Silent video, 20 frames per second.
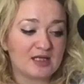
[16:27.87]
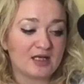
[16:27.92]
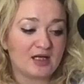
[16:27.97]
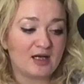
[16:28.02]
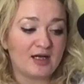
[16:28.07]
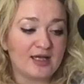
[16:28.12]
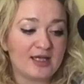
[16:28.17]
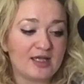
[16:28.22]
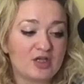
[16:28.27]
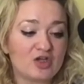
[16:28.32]

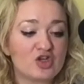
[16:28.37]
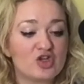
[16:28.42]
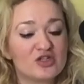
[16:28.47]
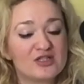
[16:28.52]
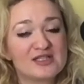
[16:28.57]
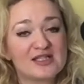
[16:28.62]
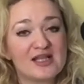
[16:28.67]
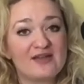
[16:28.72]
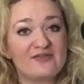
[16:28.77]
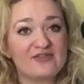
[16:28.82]
I could
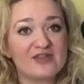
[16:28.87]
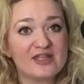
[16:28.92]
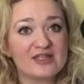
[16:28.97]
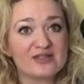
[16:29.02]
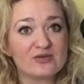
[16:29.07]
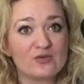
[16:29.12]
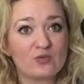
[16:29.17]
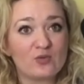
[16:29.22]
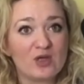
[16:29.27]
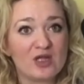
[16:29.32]
serve
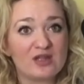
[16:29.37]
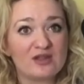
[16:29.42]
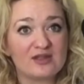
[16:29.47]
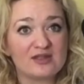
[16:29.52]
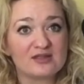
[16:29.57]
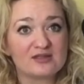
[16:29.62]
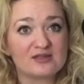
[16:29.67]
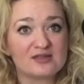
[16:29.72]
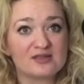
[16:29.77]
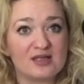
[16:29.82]
this with
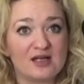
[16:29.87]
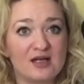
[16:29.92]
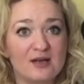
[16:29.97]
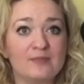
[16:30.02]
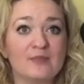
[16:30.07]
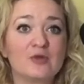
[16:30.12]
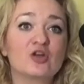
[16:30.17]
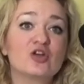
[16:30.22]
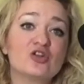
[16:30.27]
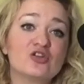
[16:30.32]

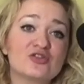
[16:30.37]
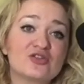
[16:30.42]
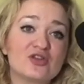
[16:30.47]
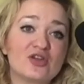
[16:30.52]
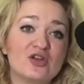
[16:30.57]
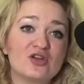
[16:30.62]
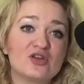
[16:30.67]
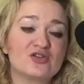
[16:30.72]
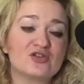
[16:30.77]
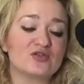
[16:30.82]
some
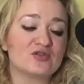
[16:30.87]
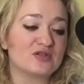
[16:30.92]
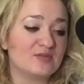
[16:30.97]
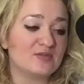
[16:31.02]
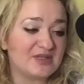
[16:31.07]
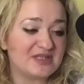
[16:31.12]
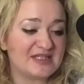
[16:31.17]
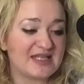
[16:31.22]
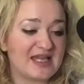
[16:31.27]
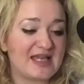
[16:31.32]
couscous or
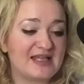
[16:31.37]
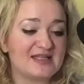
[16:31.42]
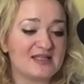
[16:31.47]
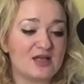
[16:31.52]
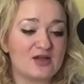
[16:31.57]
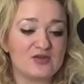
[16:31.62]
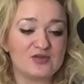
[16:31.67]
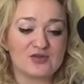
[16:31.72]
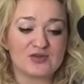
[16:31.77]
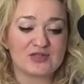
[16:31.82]
some
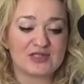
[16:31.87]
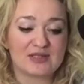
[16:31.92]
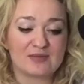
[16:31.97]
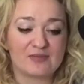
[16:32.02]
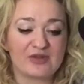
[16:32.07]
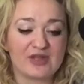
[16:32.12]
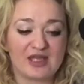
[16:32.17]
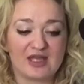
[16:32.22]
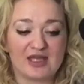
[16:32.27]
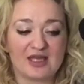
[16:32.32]
potatoes or
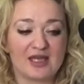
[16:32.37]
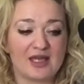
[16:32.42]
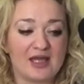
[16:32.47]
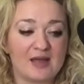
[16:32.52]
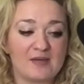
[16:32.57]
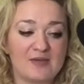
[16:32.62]
something